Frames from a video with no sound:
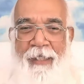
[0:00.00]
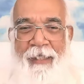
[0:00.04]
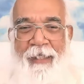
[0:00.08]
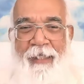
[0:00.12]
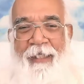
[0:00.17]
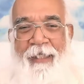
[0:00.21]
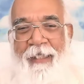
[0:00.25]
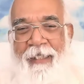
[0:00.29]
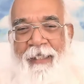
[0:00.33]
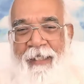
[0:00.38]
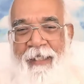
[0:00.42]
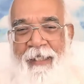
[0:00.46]

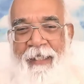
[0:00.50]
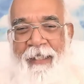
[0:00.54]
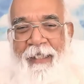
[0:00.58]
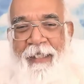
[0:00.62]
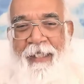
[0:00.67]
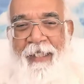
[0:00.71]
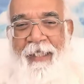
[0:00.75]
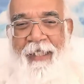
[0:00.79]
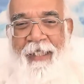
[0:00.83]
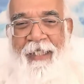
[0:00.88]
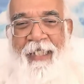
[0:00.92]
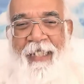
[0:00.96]

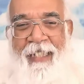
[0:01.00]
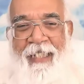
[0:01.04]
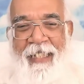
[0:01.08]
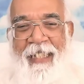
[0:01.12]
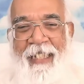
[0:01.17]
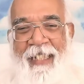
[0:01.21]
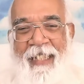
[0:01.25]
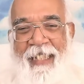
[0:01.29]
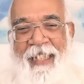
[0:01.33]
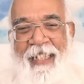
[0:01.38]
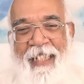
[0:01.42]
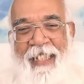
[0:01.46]

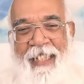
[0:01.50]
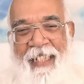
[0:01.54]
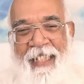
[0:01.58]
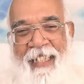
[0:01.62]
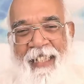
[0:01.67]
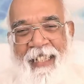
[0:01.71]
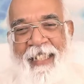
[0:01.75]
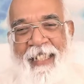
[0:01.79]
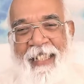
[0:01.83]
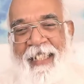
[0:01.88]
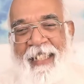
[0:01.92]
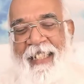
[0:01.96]

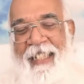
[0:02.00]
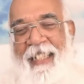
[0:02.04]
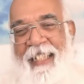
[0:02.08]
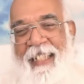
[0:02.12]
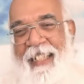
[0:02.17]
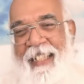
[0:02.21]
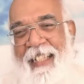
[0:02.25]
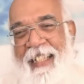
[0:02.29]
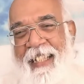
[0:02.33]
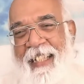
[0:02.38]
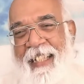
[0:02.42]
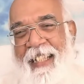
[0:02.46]

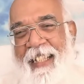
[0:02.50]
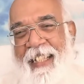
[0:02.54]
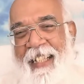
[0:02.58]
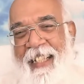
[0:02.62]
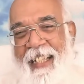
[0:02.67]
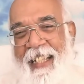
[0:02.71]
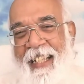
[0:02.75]
No one is speaking in this clip.